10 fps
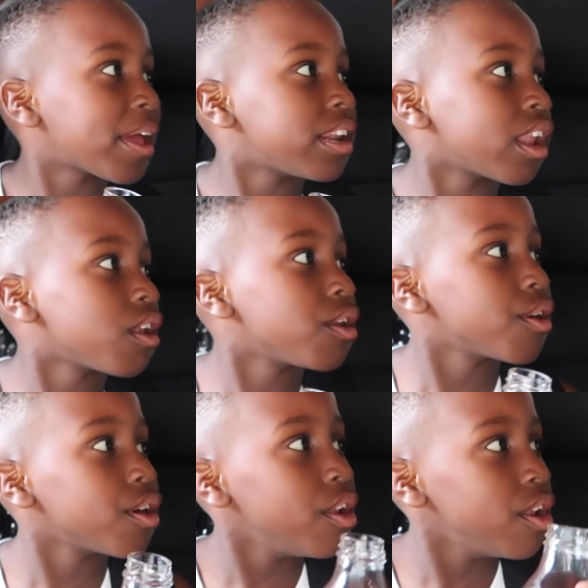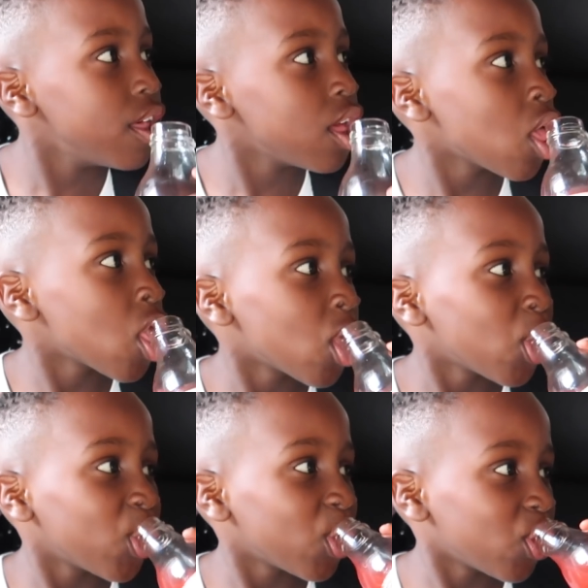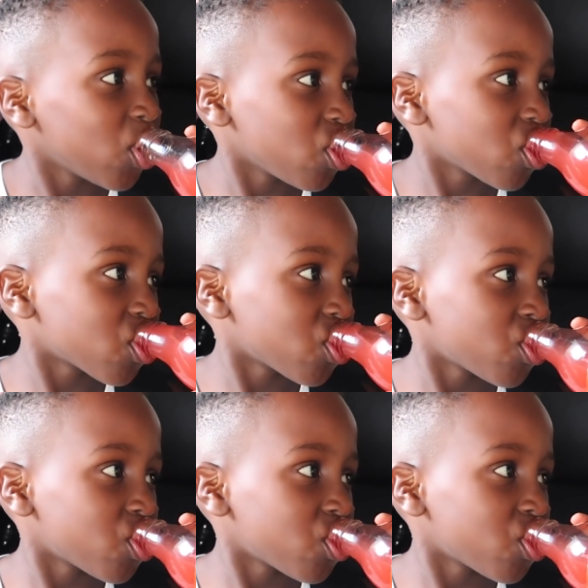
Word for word: Ben, London. So where